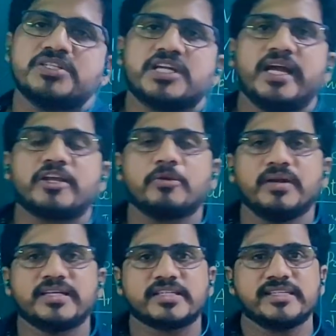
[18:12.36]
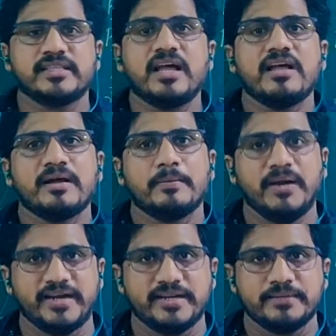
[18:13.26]
which accumulated in the
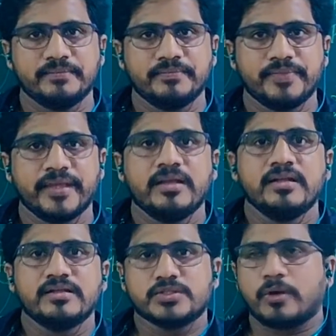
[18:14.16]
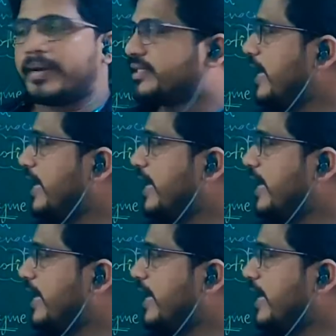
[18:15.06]
blood. So by